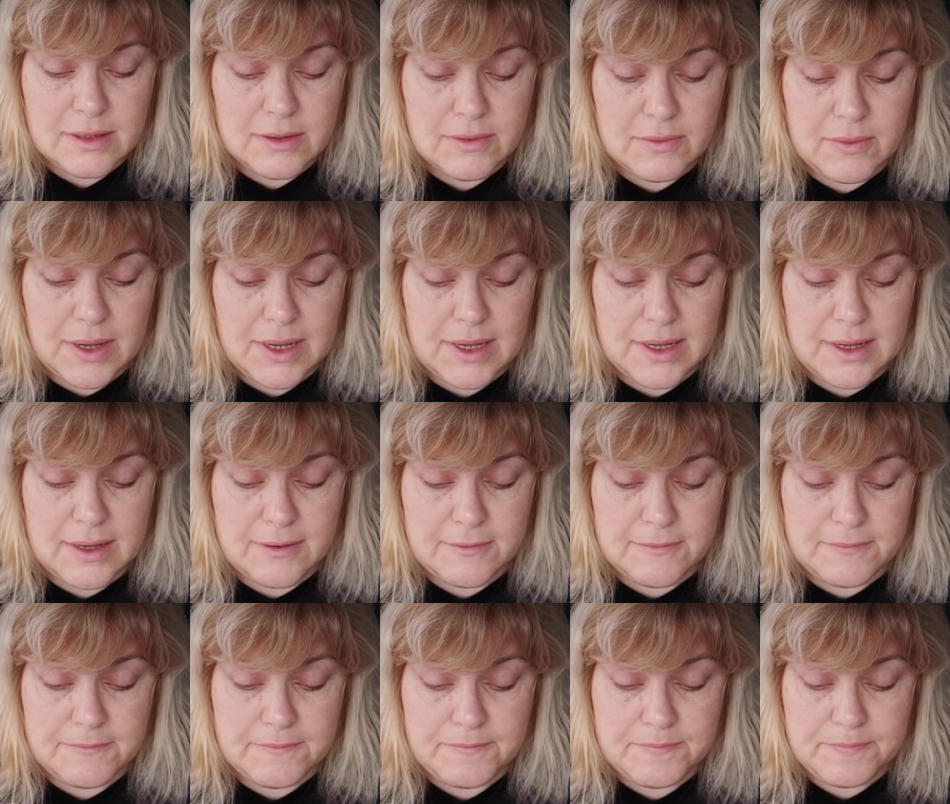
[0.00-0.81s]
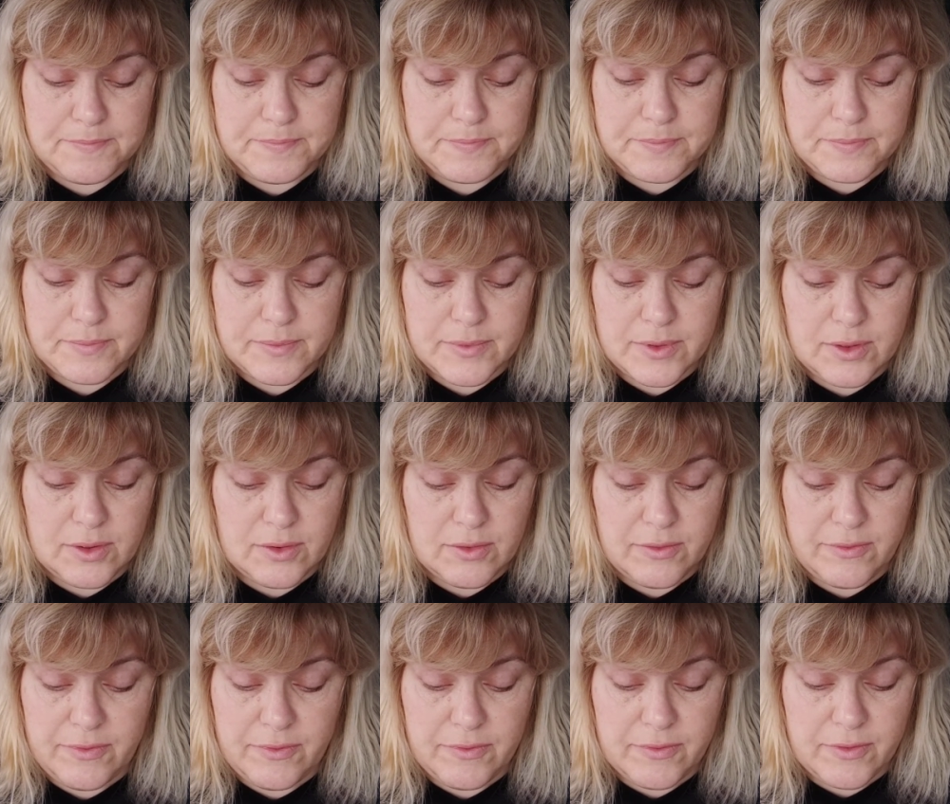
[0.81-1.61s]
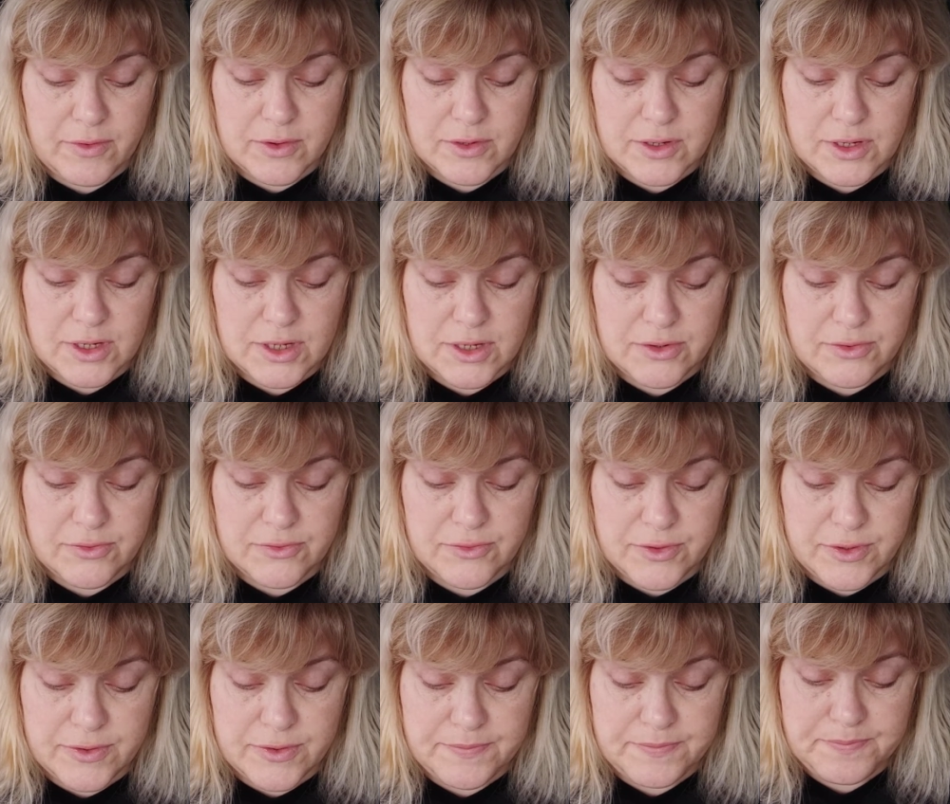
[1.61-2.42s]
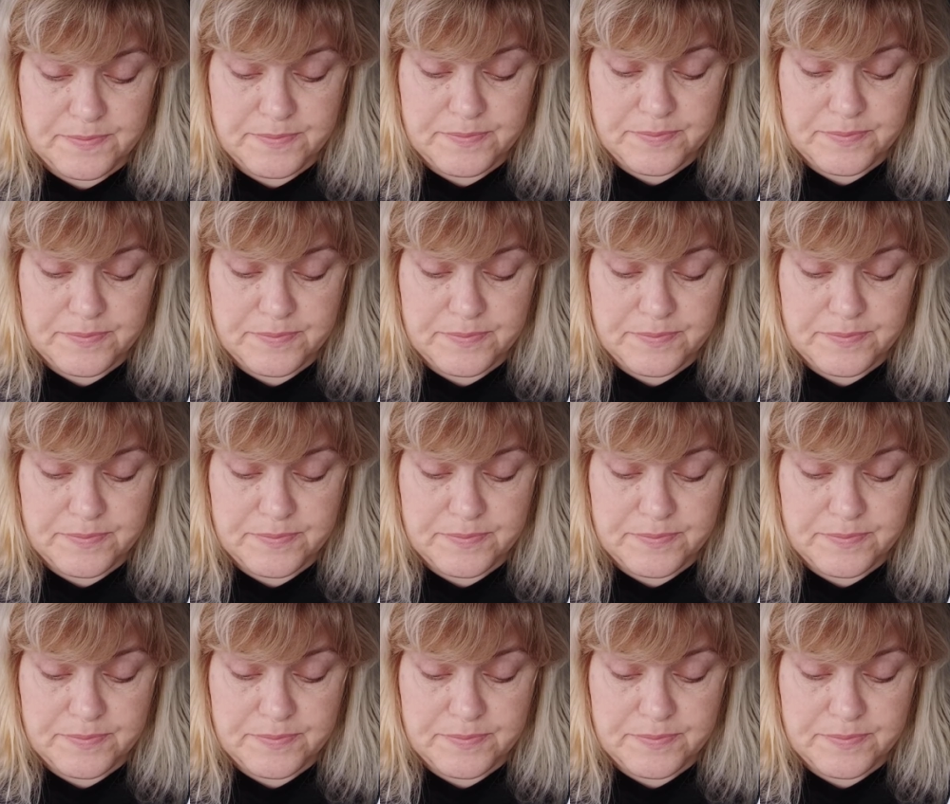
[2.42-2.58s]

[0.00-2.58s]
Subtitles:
Wow, not if you've got children.